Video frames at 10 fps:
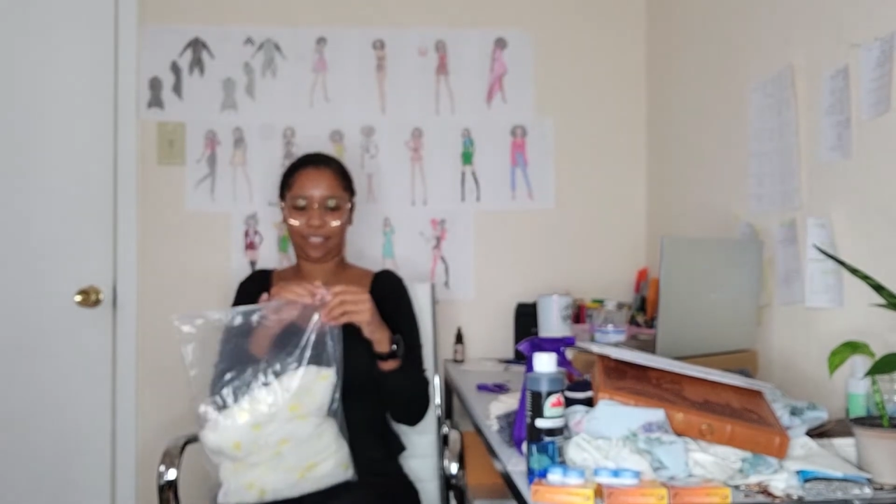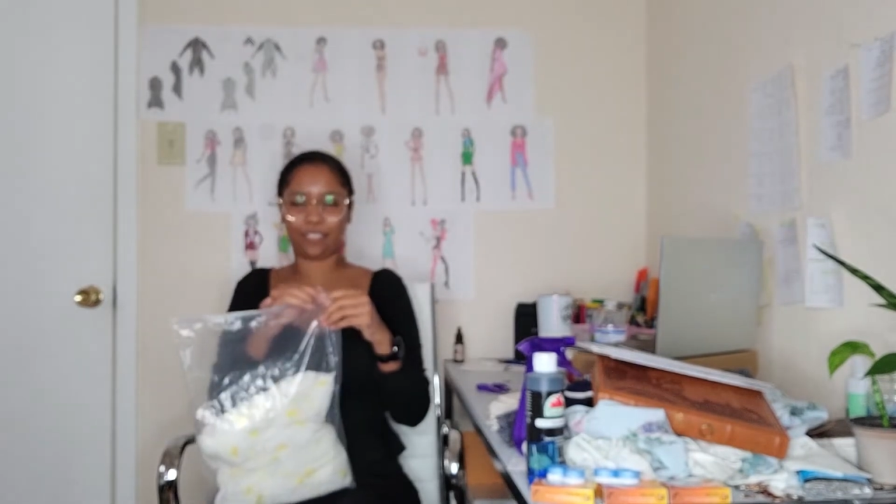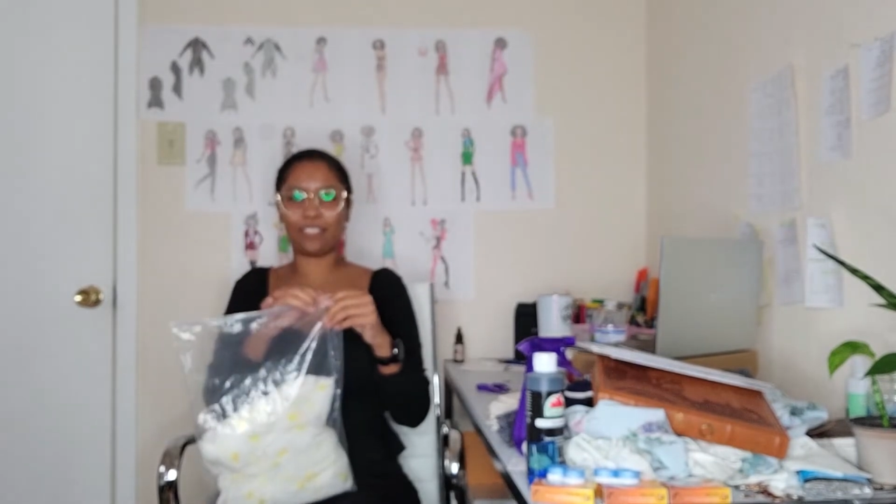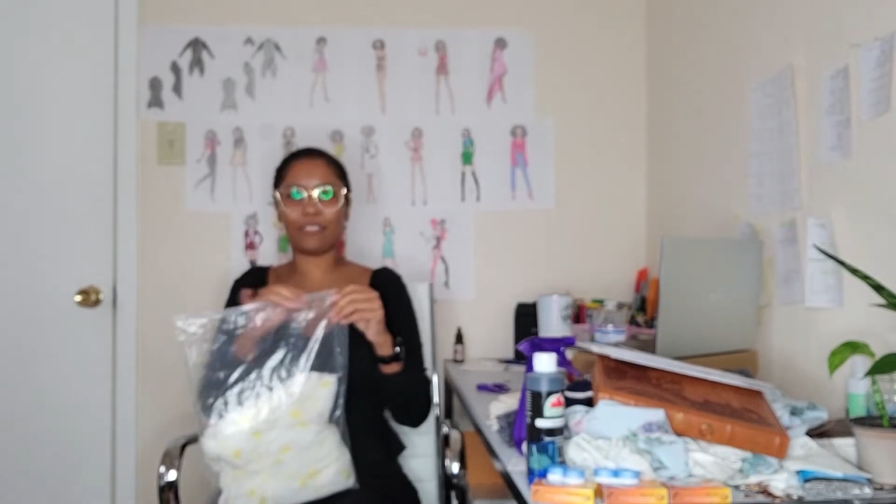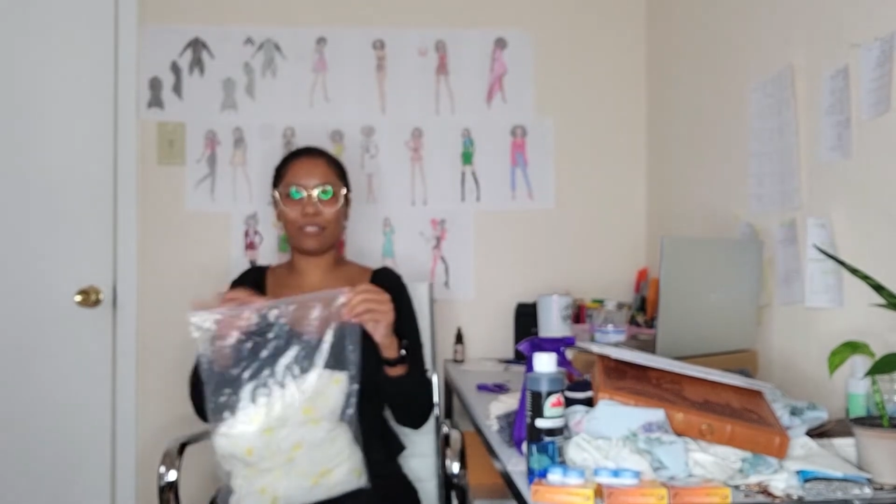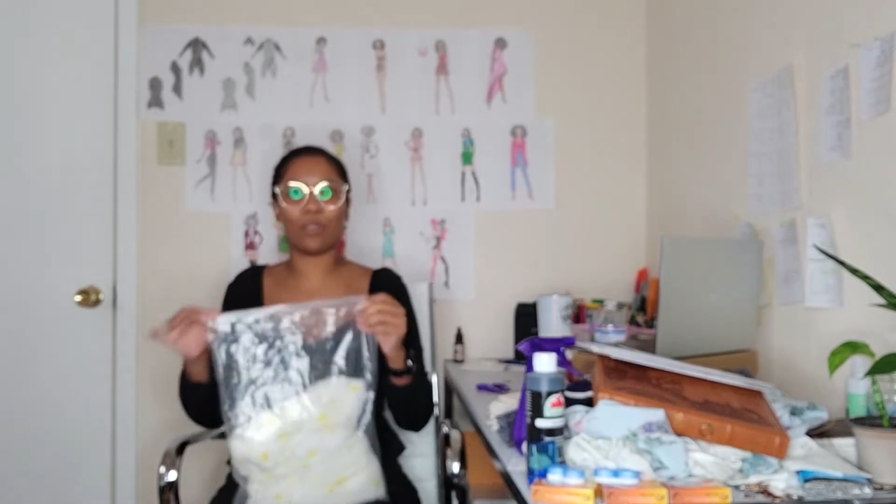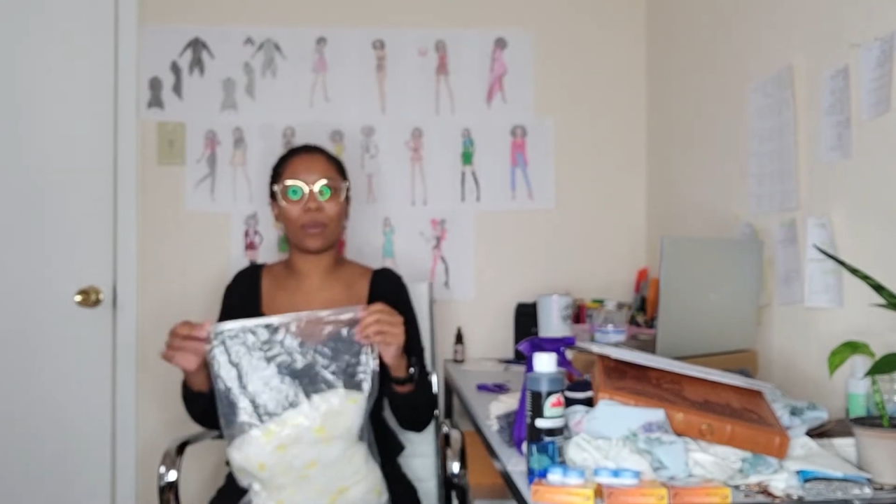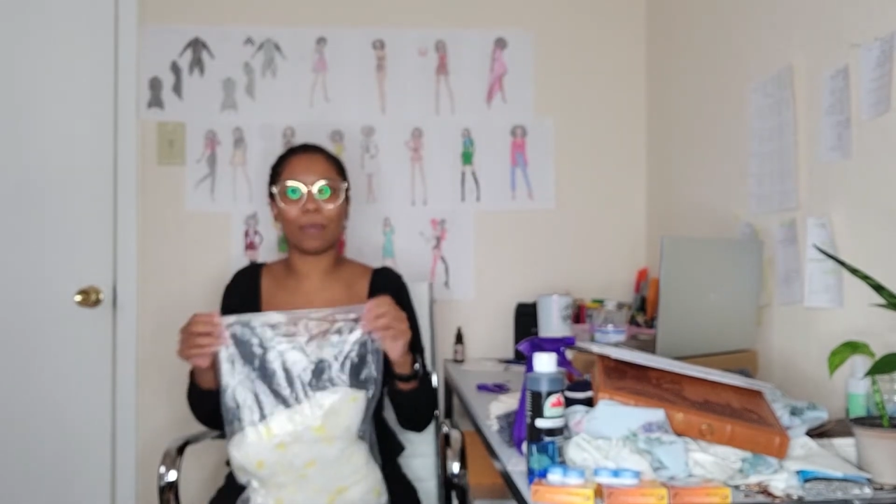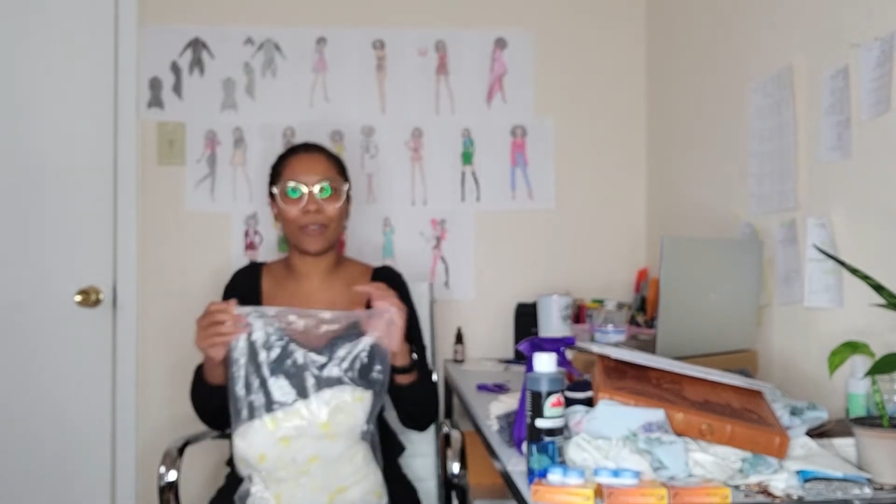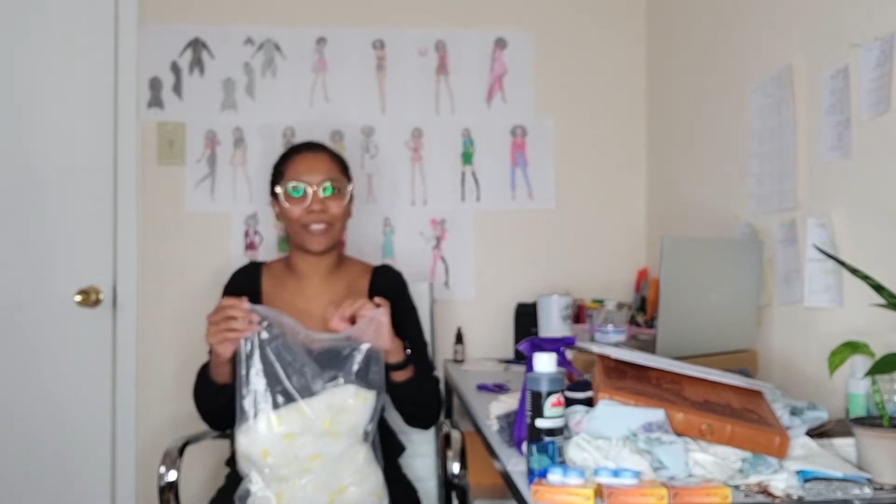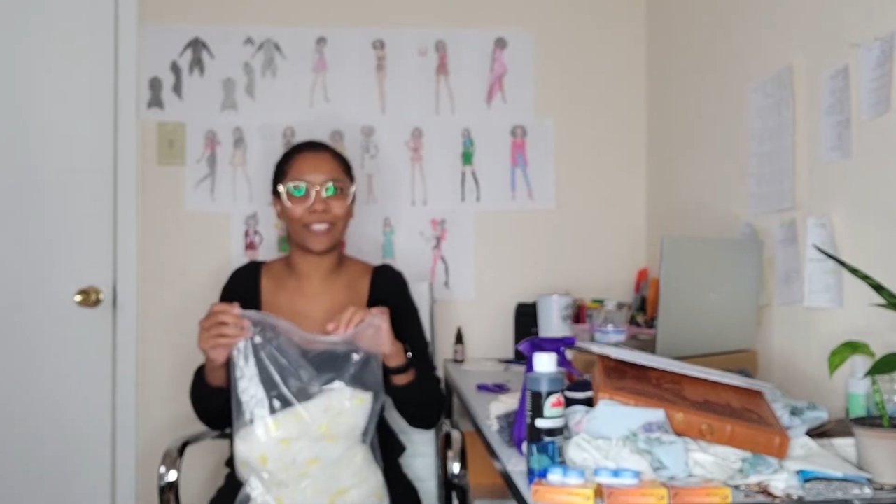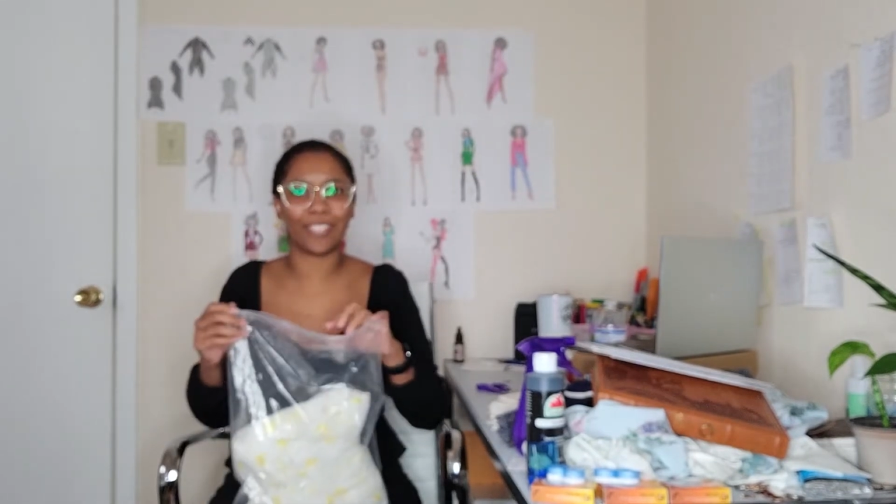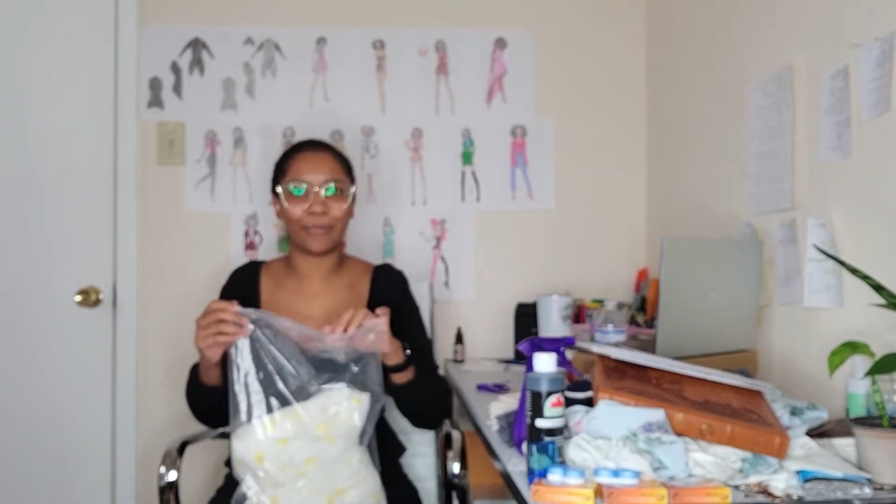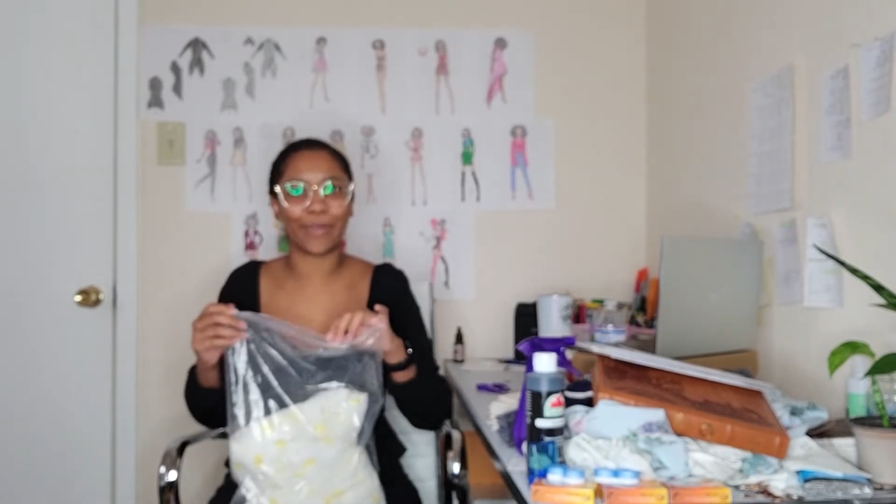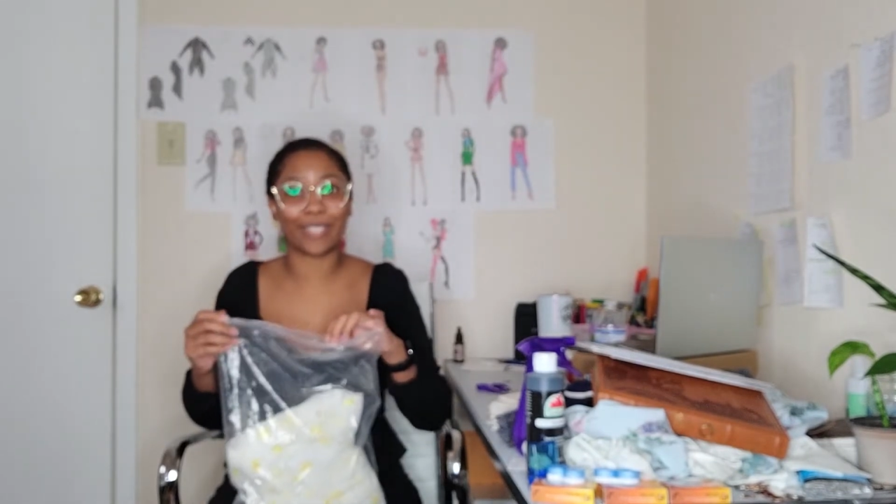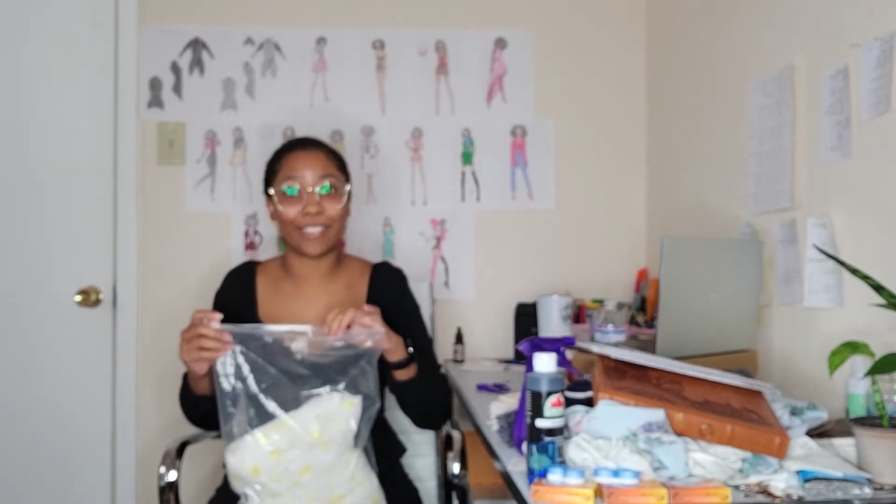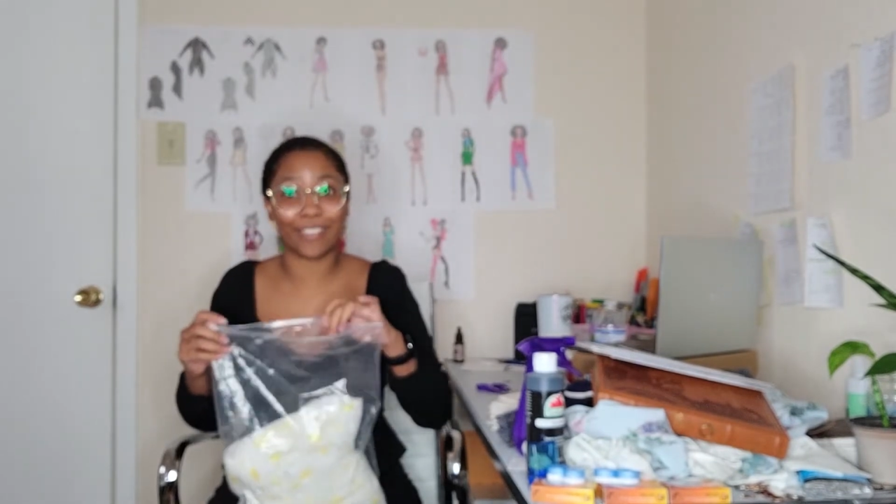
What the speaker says: I don't even know why I bother sitting back down.